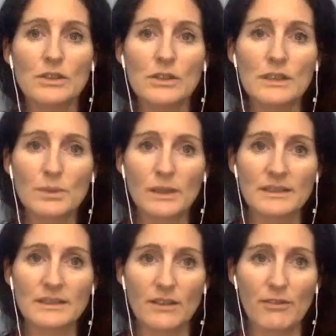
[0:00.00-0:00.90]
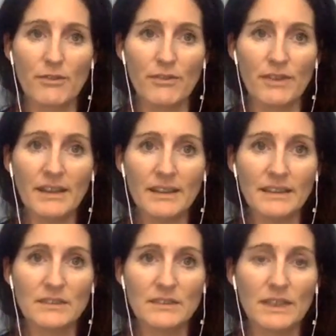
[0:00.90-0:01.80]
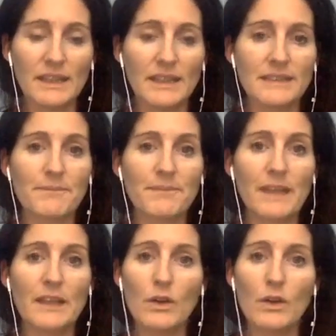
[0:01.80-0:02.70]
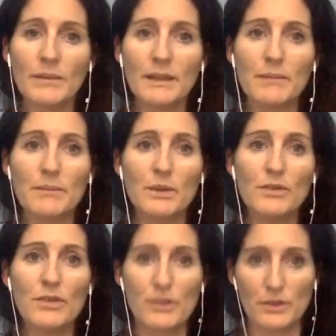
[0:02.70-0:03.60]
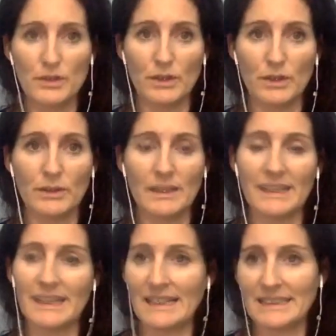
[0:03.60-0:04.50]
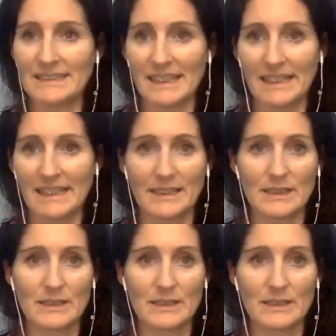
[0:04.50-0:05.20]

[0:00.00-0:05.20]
this work and start feeling these feelings they normally move through you in 90 seconds